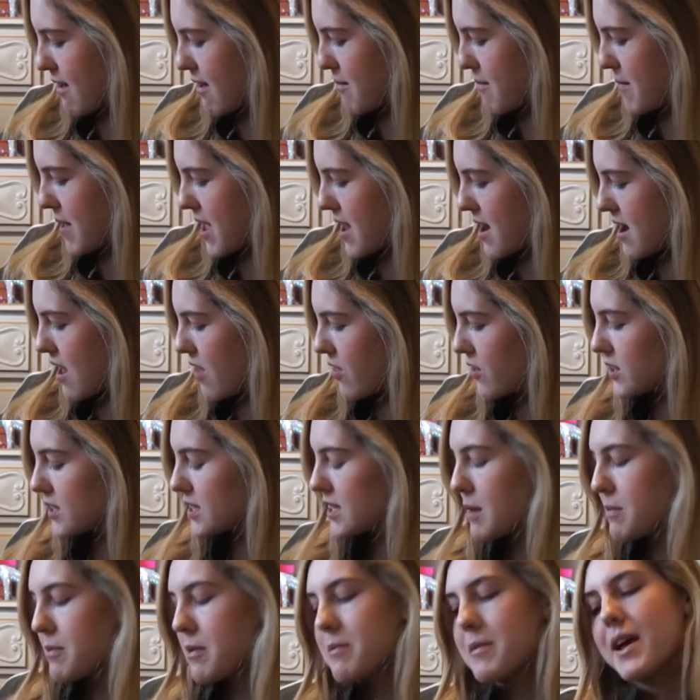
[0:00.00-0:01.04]
Another
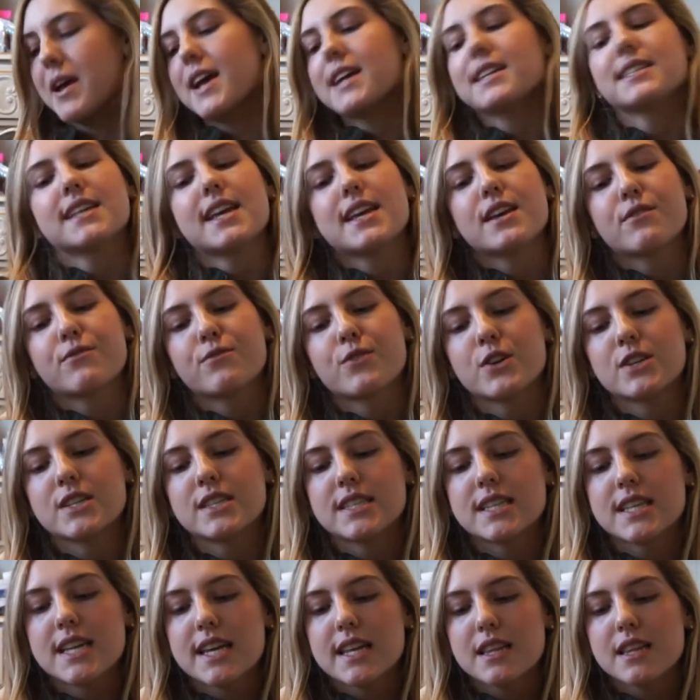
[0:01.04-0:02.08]
supplement I take first
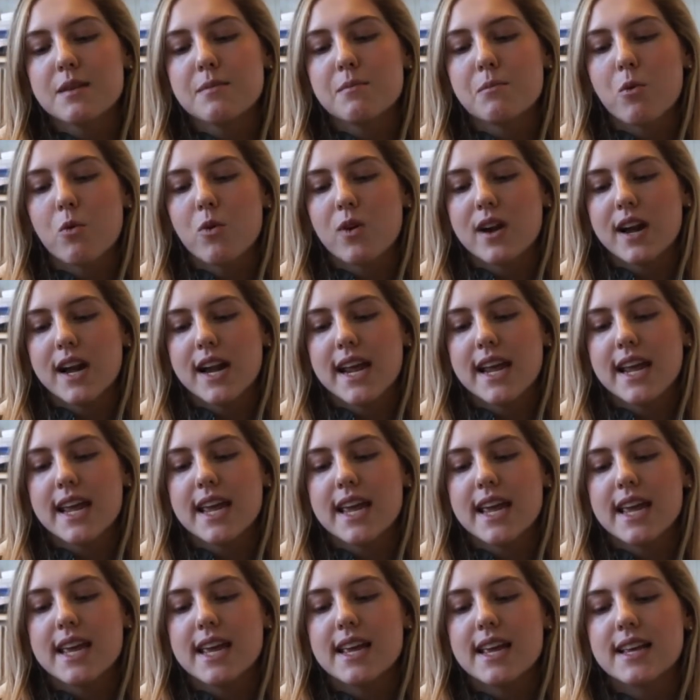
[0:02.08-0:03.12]
thing in the morning
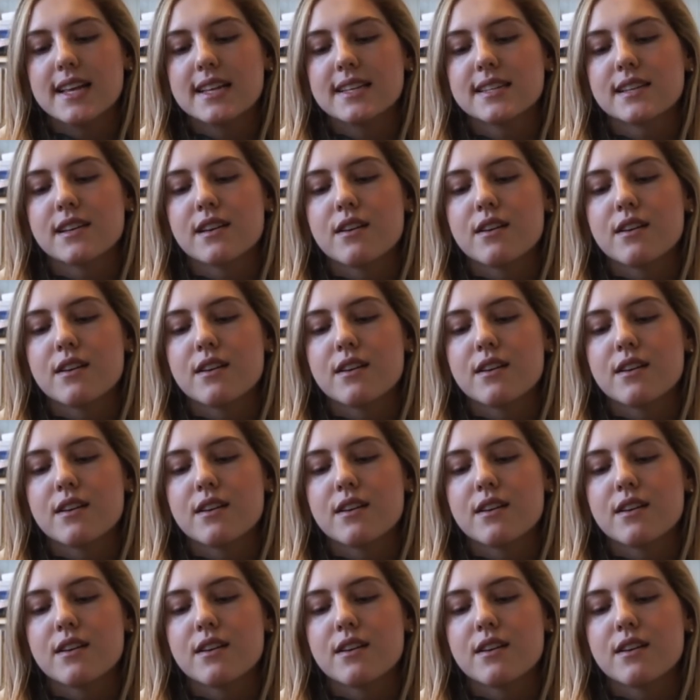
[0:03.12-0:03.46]
is